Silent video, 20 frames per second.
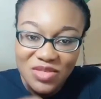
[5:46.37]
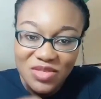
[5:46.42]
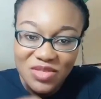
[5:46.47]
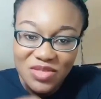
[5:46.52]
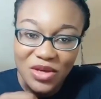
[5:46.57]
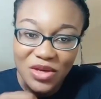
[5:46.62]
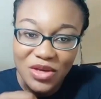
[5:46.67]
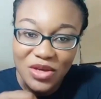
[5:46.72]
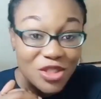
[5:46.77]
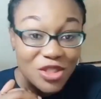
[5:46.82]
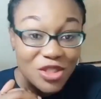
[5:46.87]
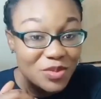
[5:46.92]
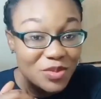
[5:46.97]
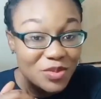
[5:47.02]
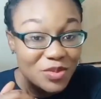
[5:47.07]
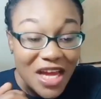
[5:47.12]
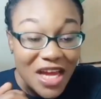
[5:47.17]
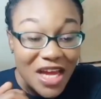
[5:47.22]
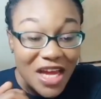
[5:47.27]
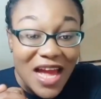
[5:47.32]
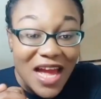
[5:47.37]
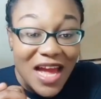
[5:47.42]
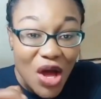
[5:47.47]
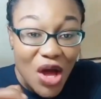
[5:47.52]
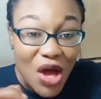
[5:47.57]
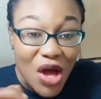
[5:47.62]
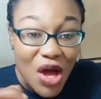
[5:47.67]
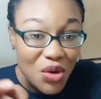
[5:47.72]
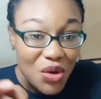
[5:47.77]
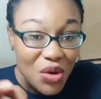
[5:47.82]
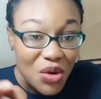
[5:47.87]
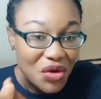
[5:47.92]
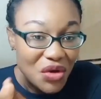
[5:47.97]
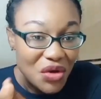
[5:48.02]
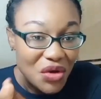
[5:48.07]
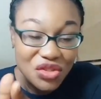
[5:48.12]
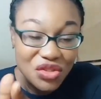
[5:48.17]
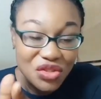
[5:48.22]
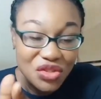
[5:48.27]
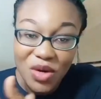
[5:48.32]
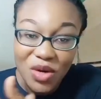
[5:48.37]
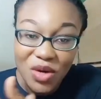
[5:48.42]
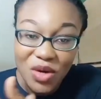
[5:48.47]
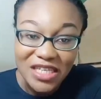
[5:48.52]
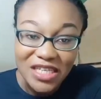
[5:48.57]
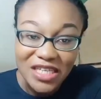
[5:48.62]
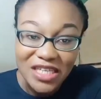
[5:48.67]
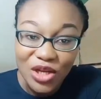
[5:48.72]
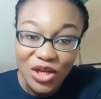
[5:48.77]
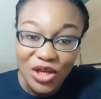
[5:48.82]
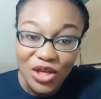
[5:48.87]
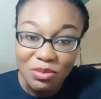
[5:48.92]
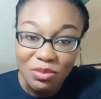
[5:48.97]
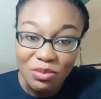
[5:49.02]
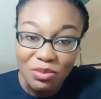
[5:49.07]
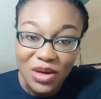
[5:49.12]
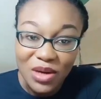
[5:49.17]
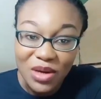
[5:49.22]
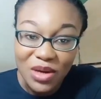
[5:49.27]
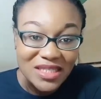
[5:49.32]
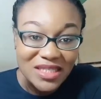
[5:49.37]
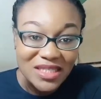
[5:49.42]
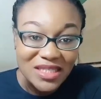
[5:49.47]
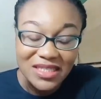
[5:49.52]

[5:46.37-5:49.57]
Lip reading: my YouTube channel to watch a lot about